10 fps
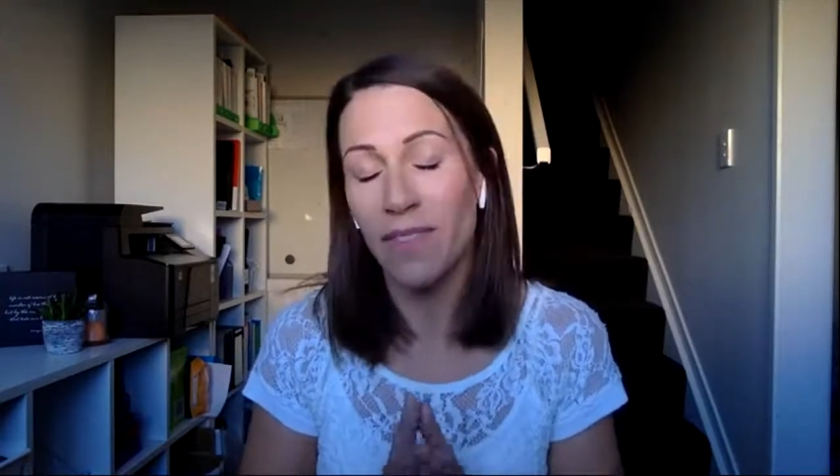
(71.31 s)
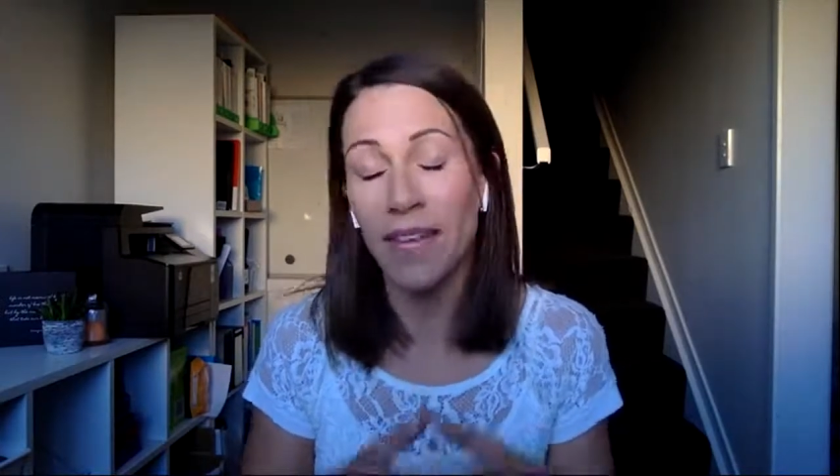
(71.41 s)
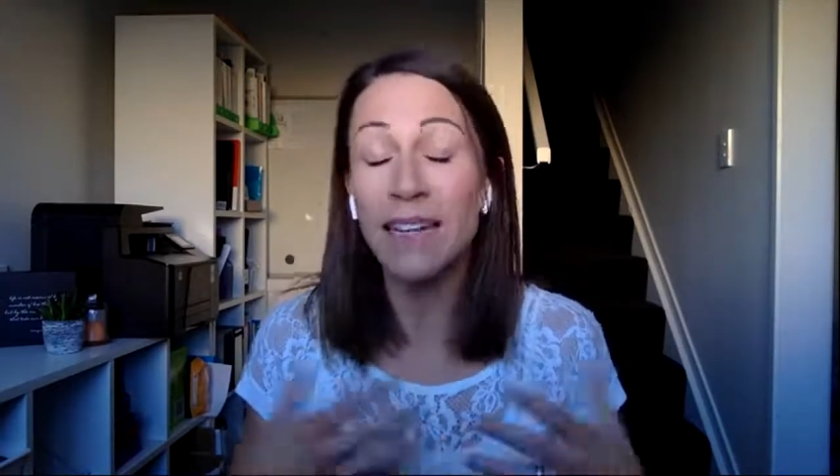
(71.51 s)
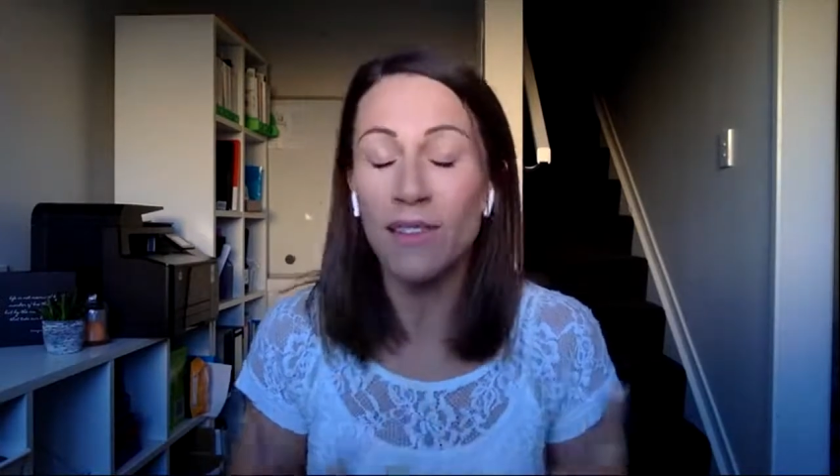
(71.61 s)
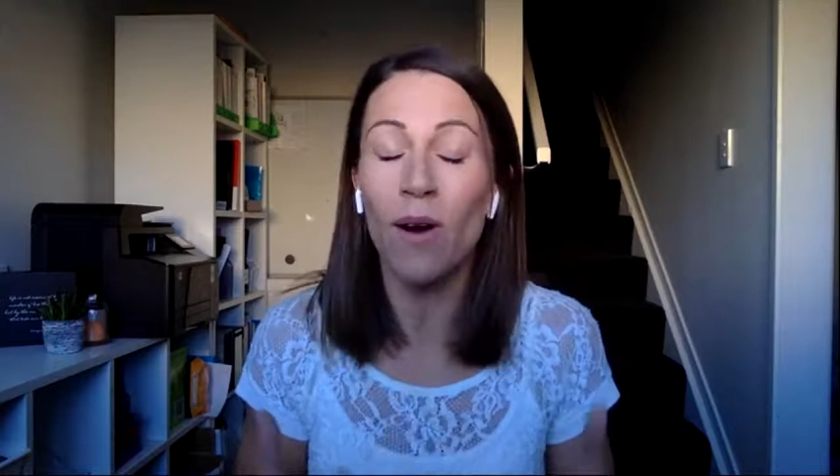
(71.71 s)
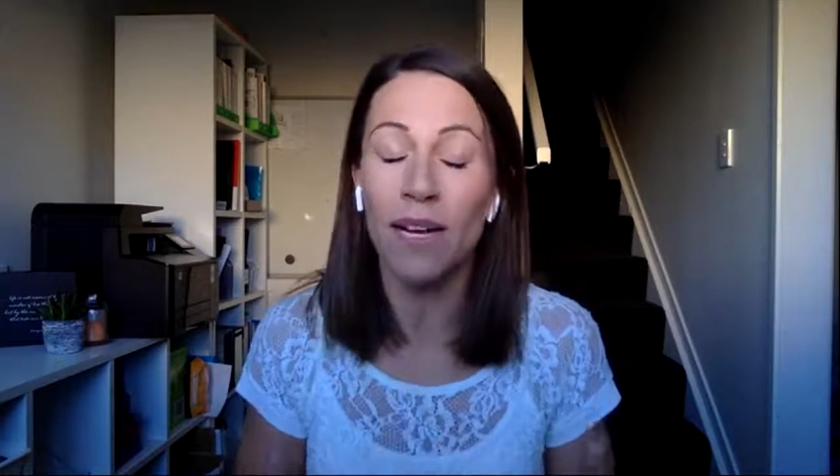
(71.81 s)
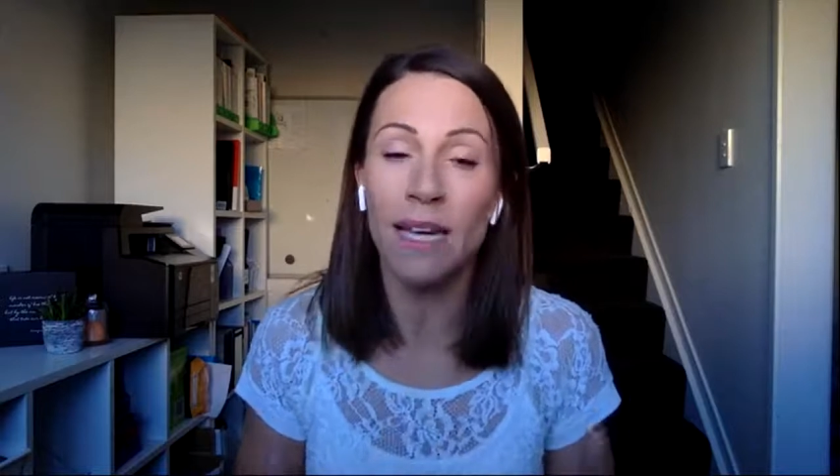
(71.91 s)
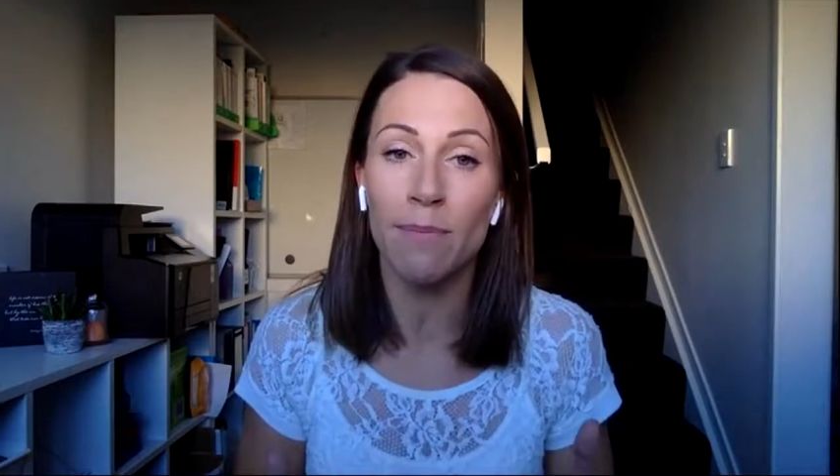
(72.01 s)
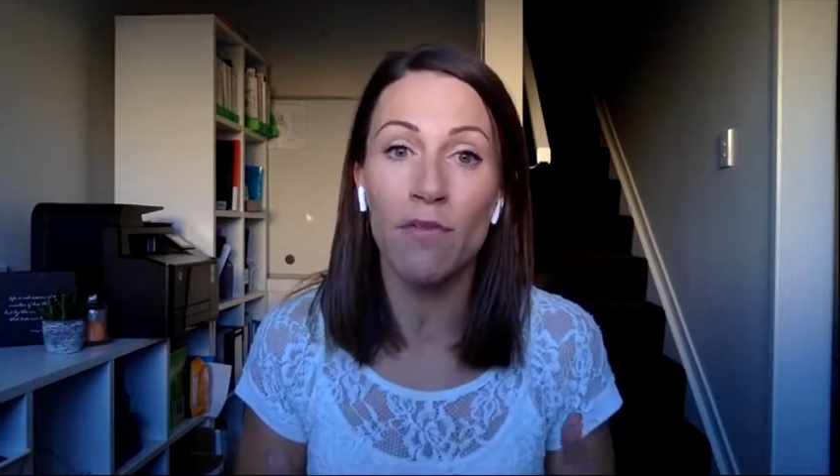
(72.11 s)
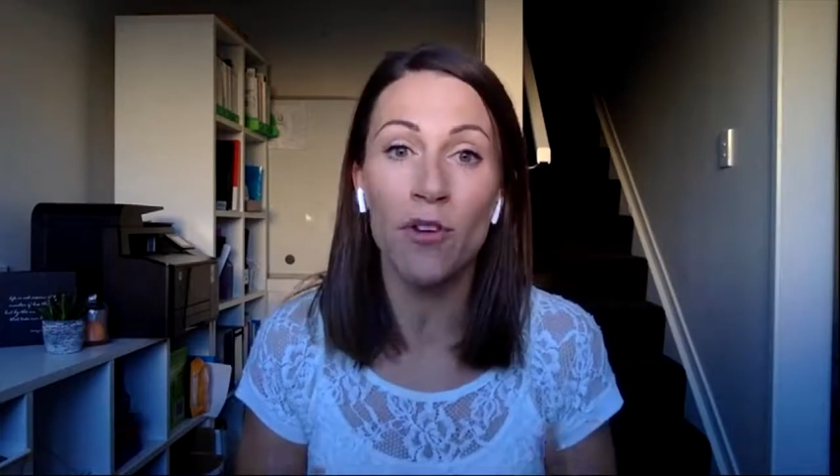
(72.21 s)
They need the
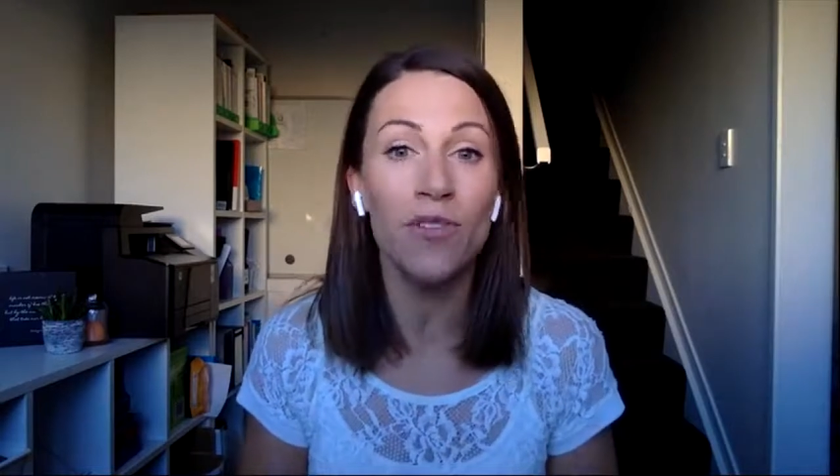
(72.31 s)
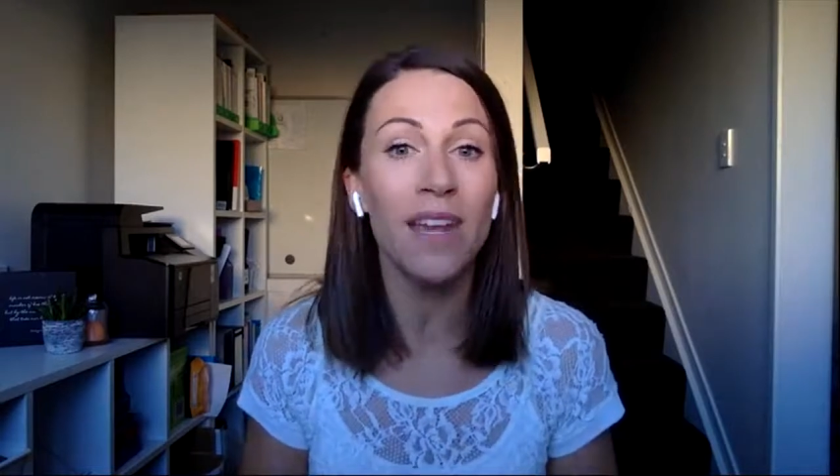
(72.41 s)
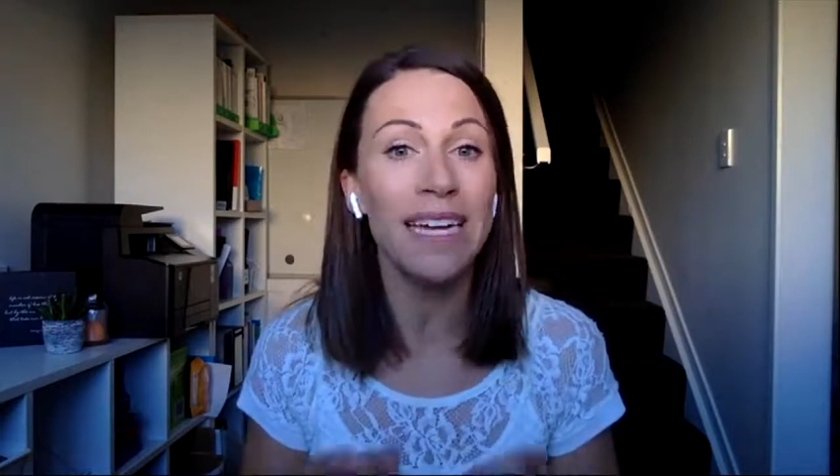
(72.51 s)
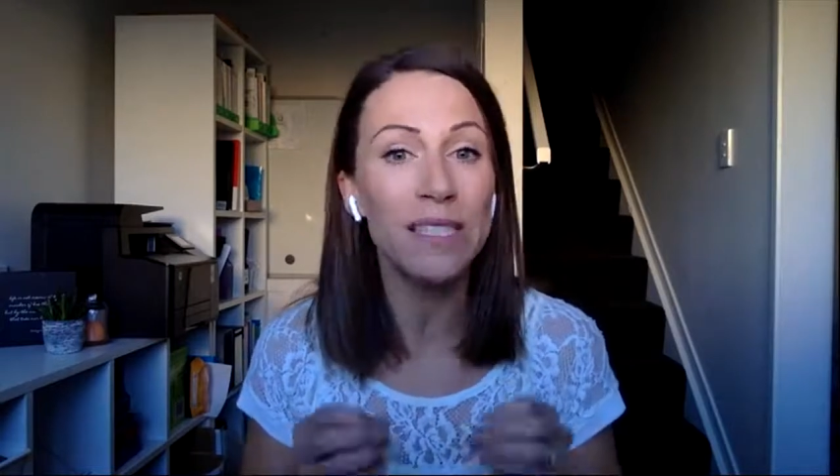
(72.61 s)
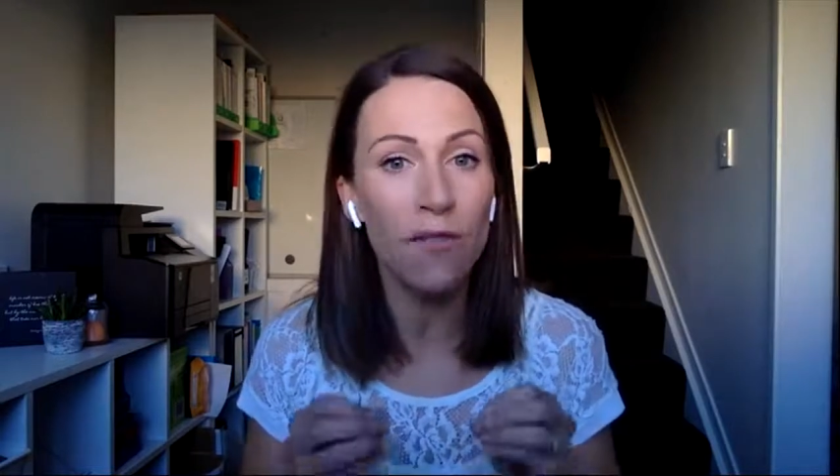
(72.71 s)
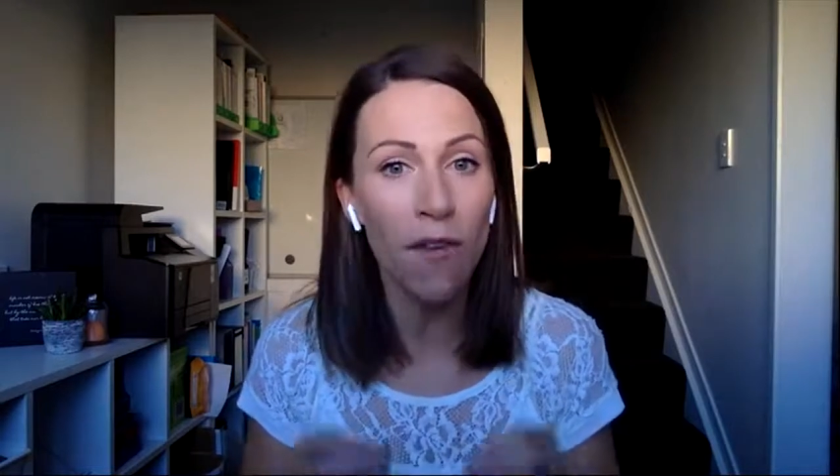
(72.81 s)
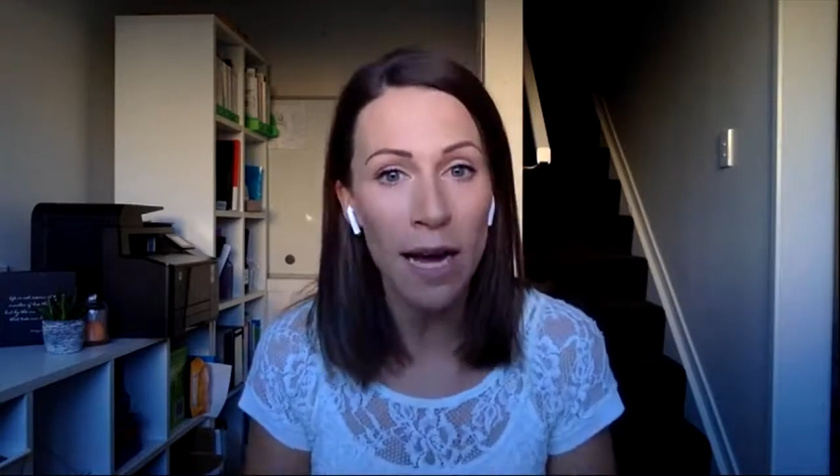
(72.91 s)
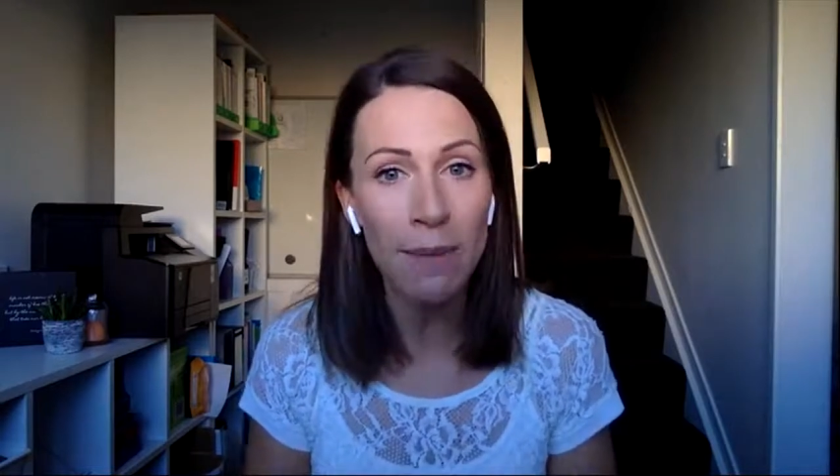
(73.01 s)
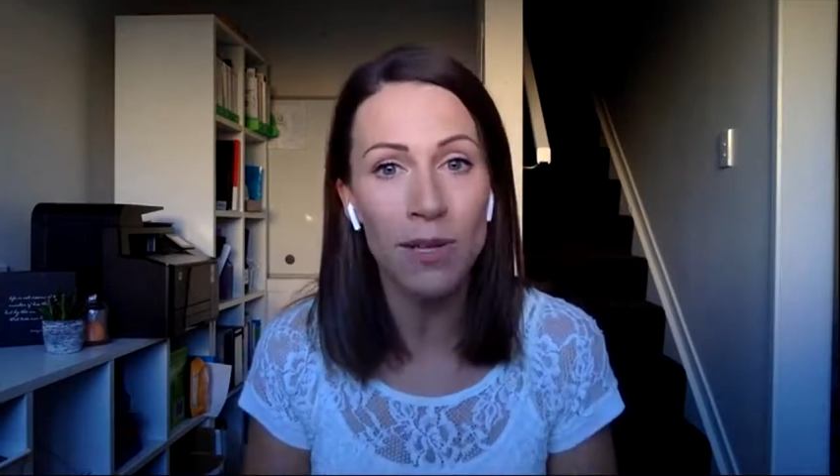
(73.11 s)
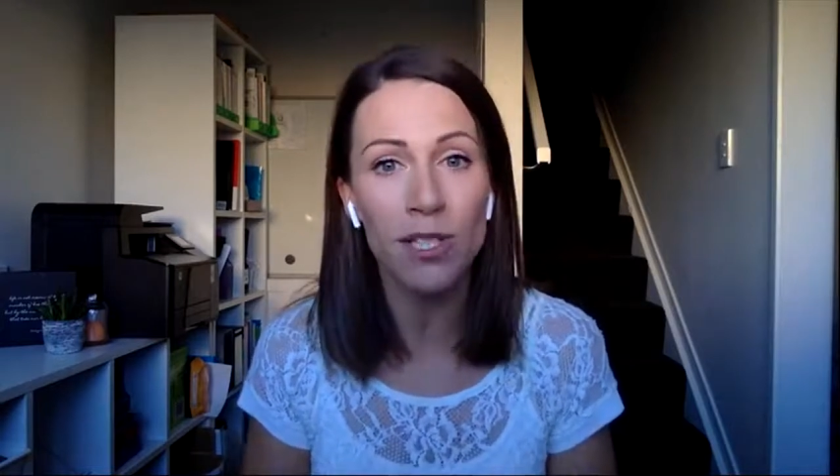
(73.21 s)
right type of food, and that is
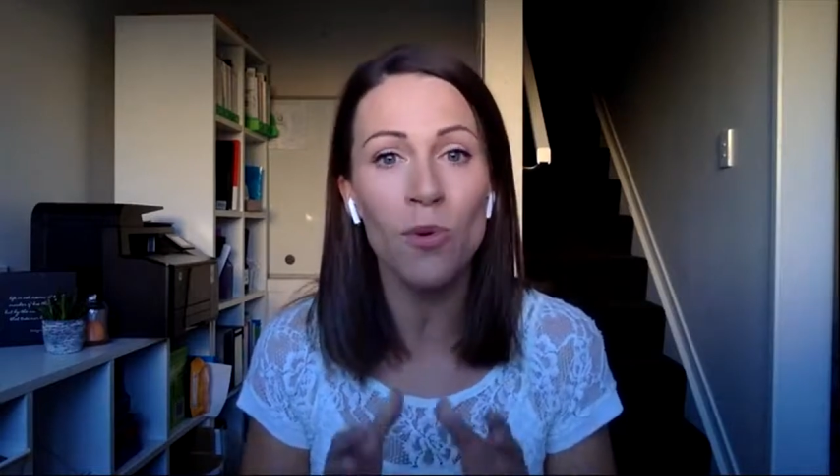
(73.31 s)
fiber.